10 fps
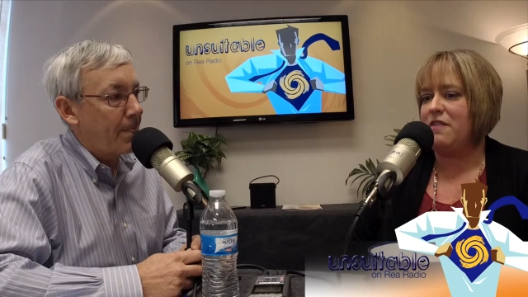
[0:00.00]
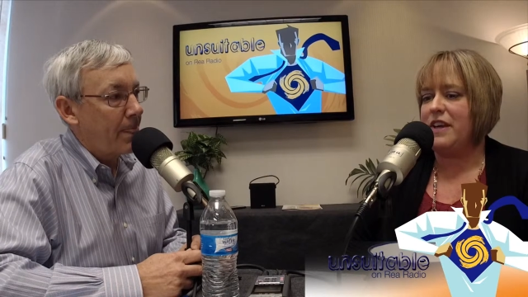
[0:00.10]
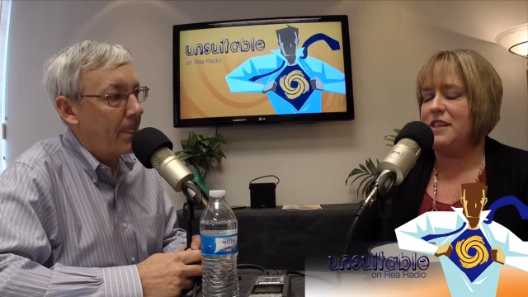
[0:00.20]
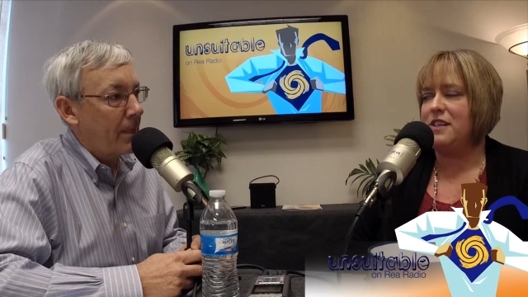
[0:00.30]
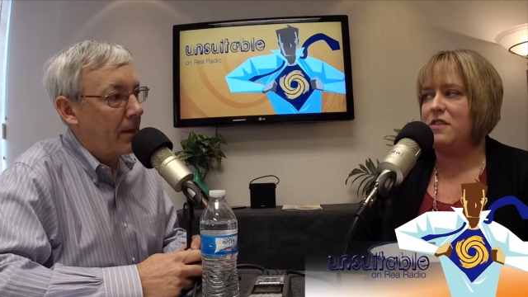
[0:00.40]

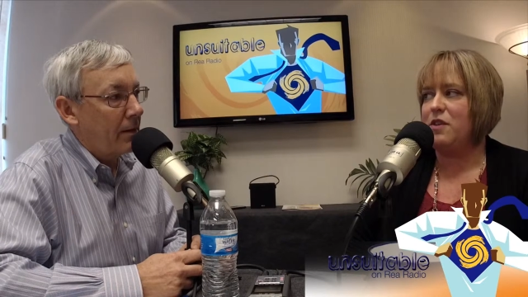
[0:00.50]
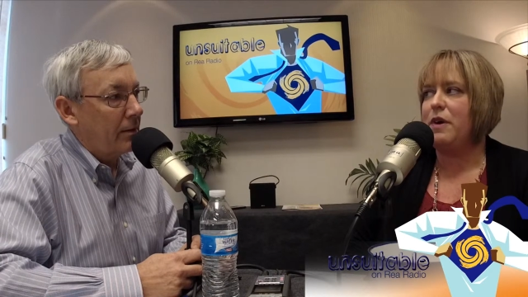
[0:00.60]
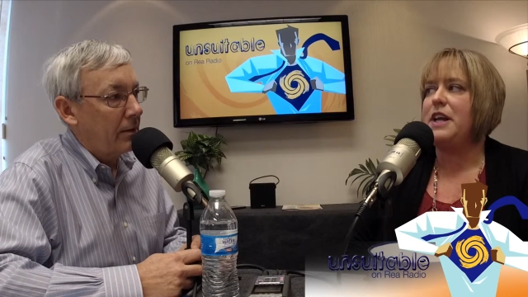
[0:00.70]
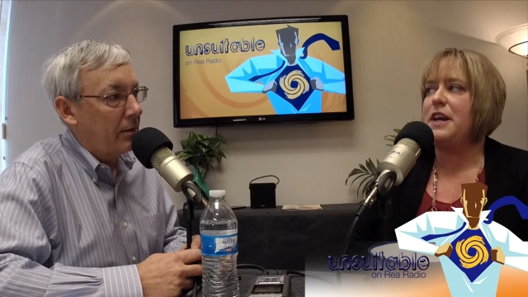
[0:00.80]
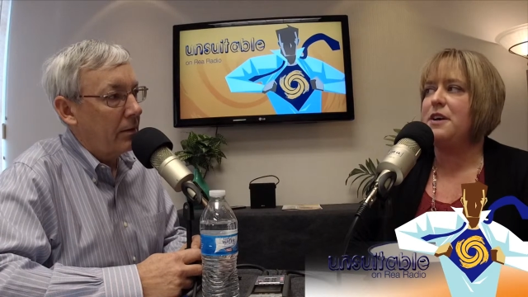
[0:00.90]
Speaker 1: phases of it
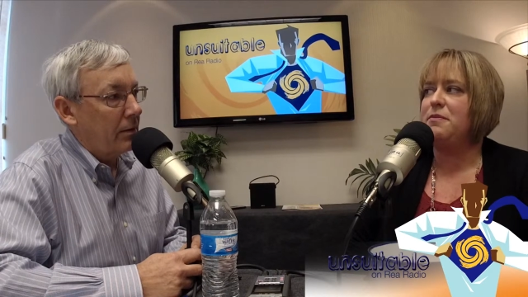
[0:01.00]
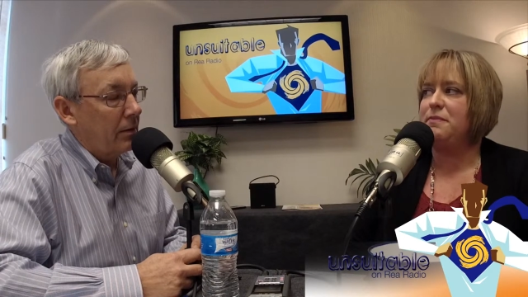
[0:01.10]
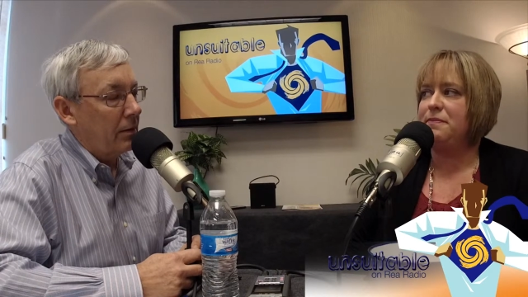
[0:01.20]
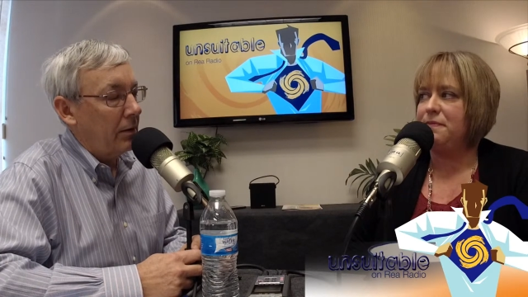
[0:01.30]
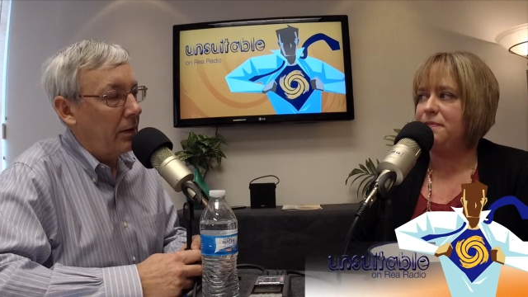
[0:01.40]
right now.
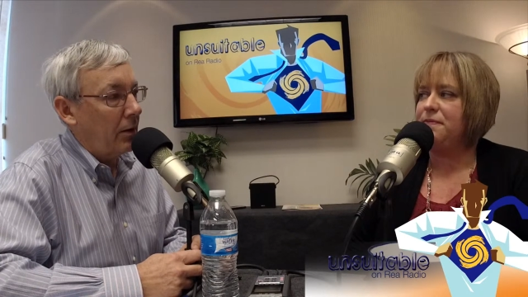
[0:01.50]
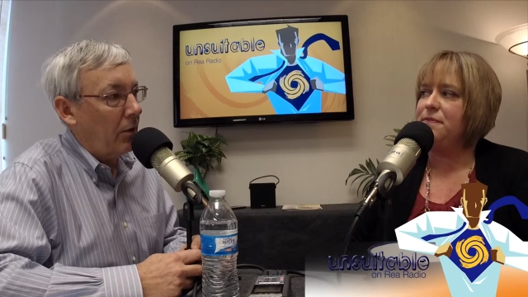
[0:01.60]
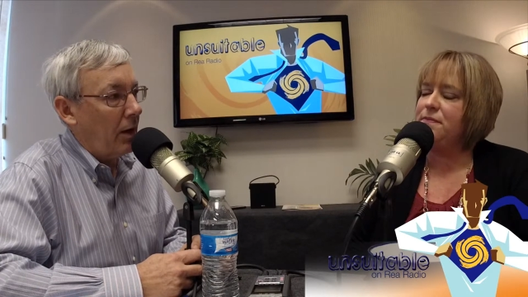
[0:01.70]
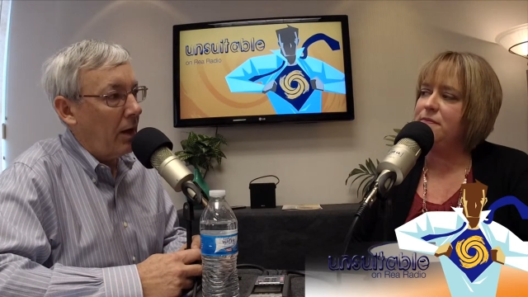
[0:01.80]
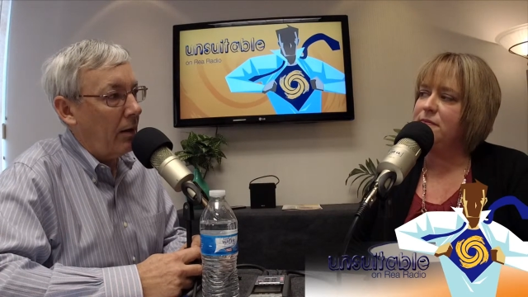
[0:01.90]
You
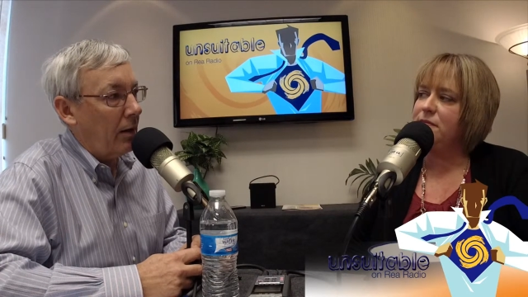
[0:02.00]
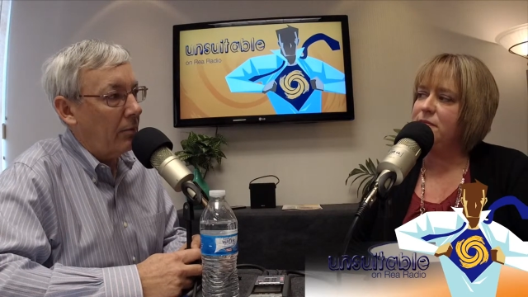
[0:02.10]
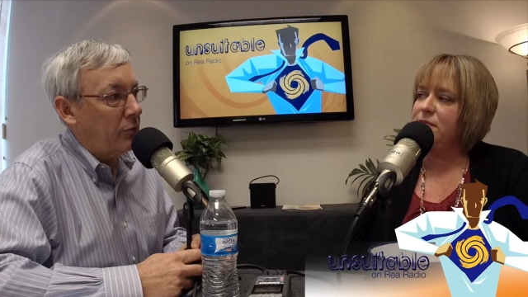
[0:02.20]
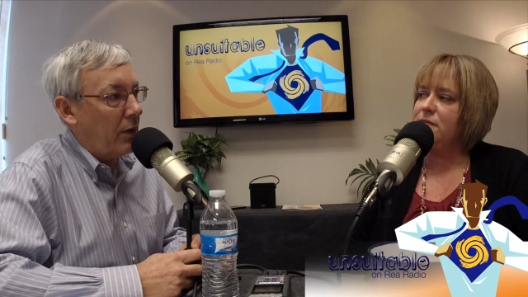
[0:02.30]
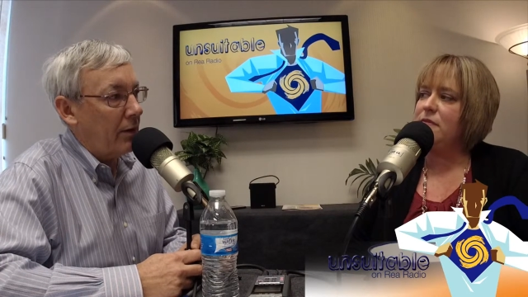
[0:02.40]
know,
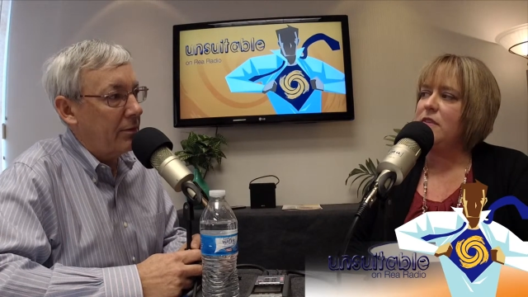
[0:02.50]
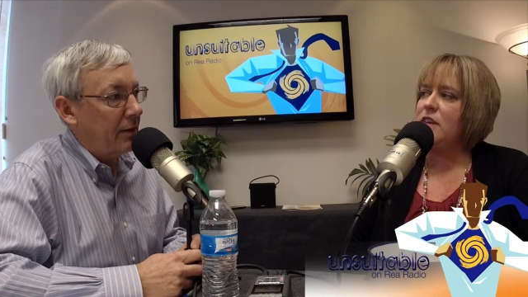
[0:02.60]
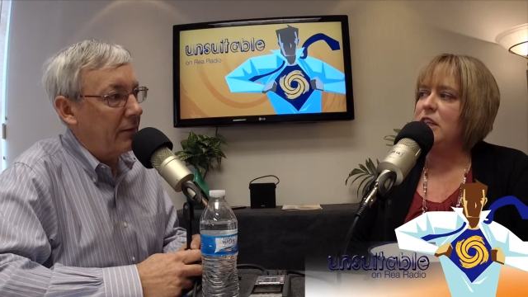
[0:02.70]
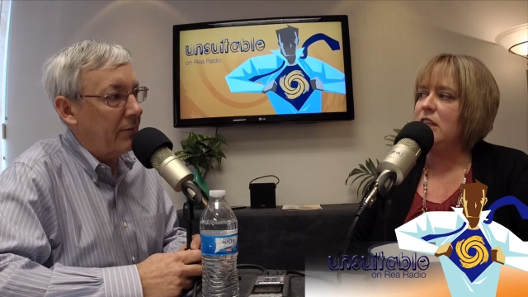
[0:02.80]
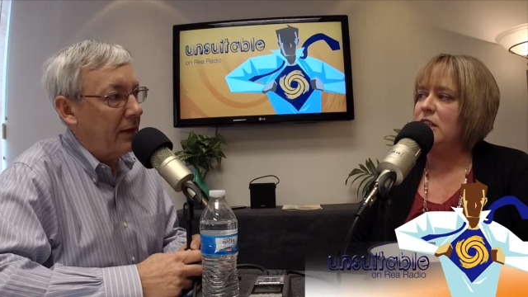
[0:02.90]
I'm trying to
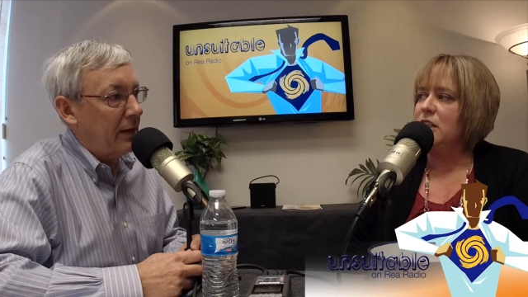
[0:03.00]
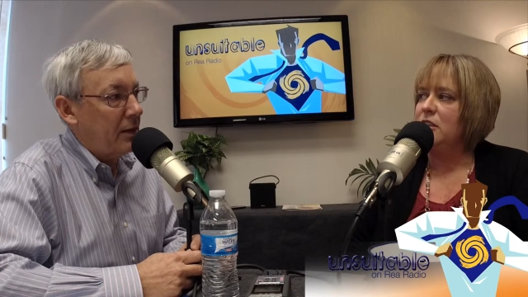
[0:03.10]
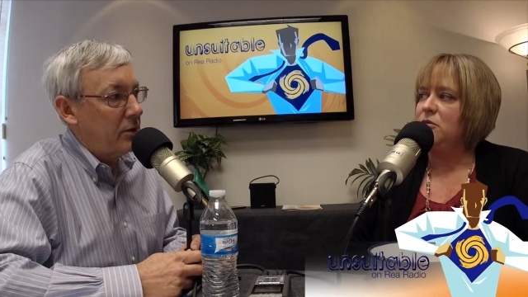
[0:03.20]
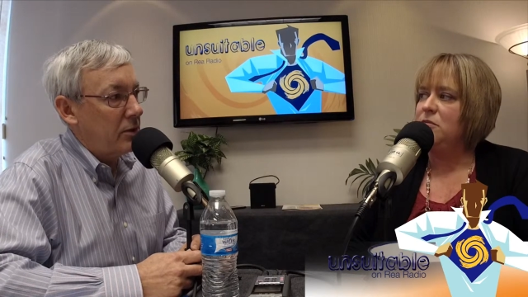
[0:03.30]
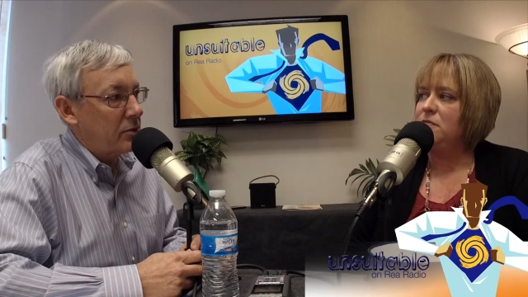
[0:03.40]
think of an
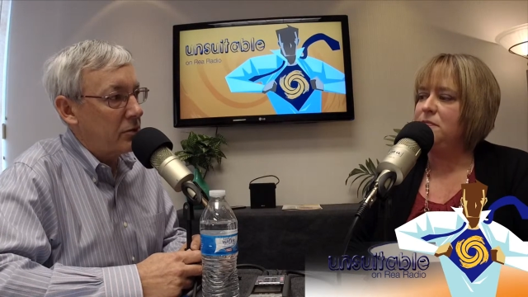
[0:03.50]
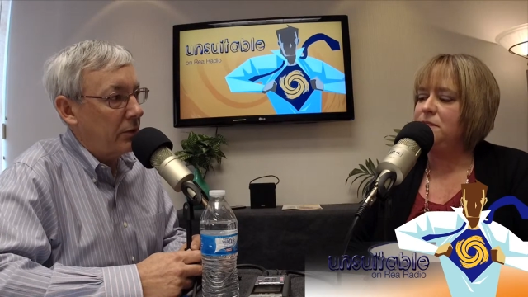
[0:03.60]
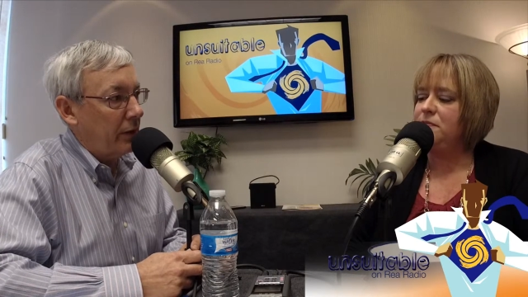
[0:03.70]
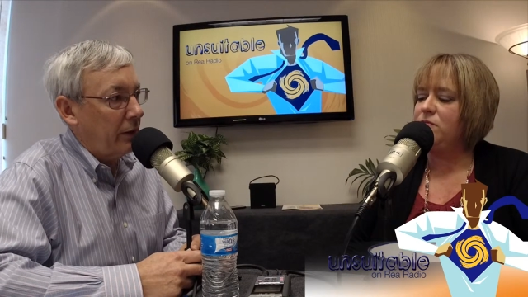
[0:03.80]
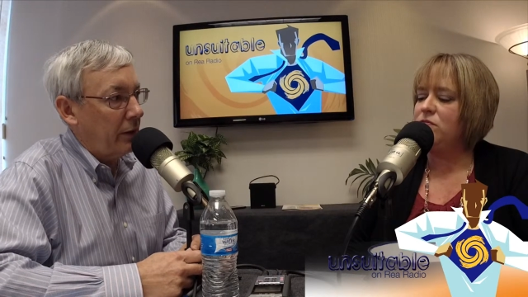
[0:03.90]

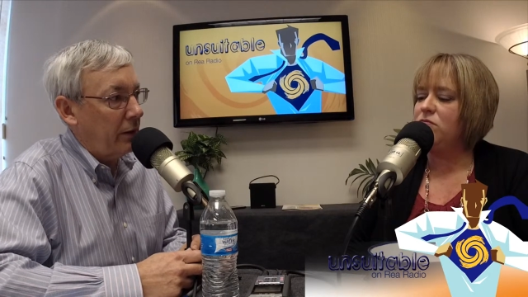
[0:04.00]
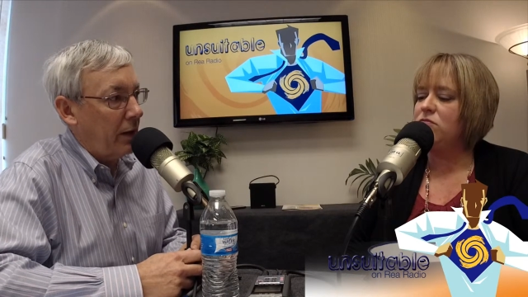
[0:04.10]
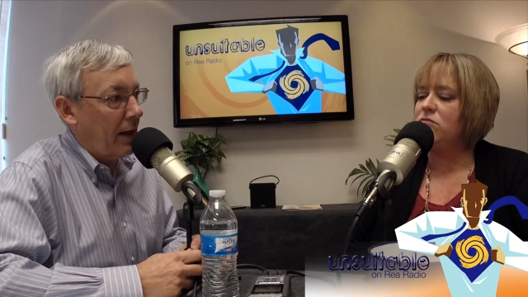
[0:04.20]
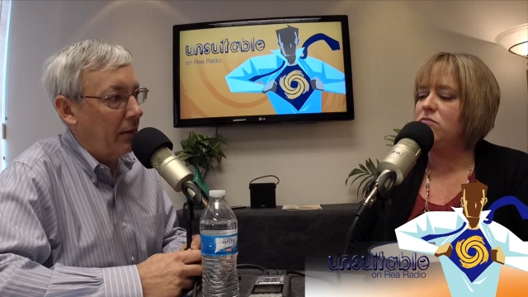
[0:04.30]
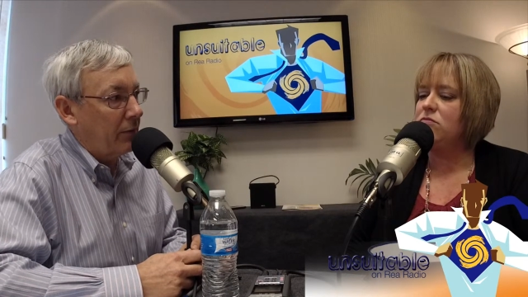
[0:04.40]
industry
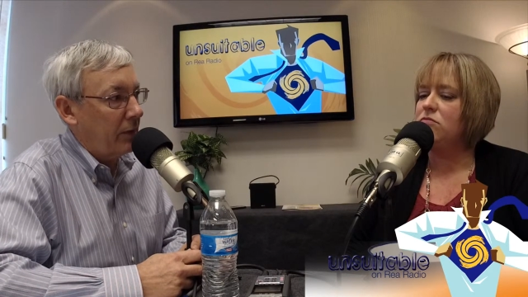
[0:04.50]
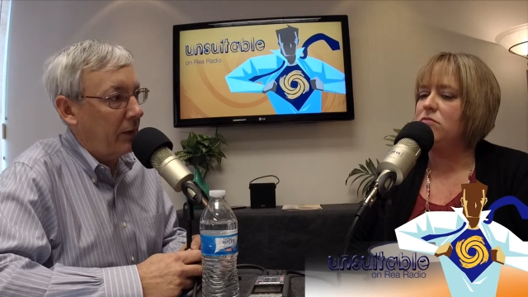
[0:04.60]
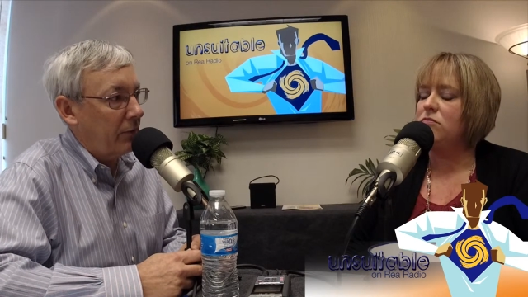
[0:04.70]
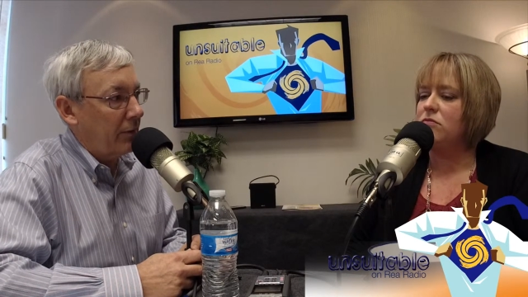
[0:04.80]
out there